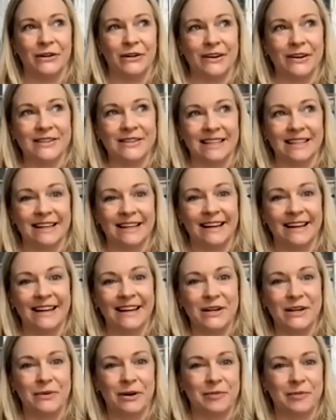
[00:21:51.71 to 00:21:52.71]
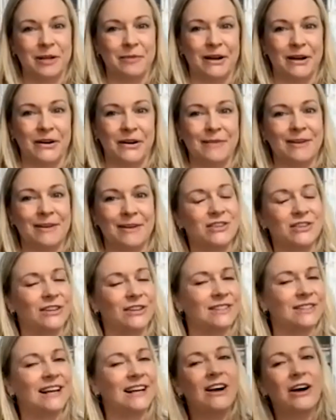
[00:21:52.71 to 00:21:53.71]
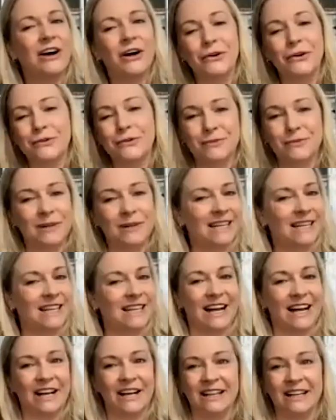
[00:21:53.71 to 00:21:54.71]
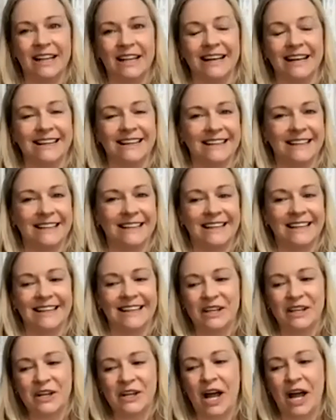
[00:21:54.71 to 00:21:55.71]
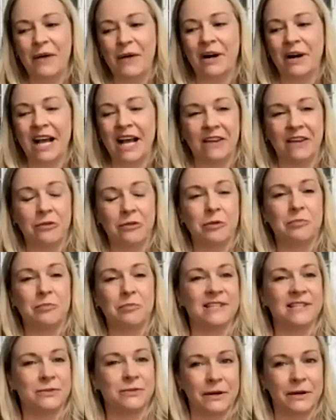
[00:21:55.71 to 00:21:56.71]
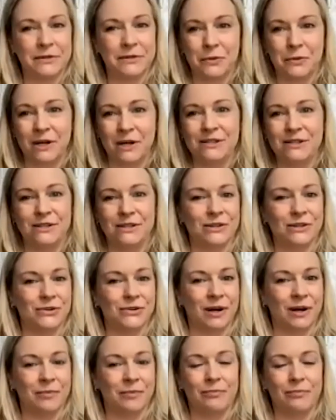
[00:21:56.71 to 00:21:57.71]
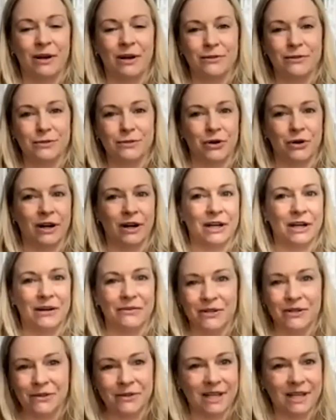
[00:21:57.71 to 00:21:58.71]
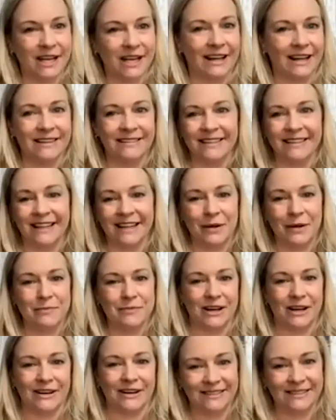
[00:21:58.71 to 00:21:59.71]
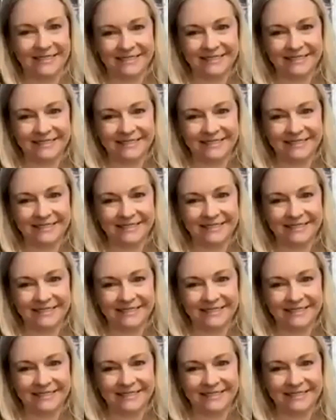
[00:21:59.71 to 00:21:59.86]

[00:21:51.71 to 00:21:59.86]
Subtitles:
And I was like, hey, you want to play my grandma? She goes, oh, sweetie. When I gave up the business when I was 22, I swore I could never do it again. Like I'm done.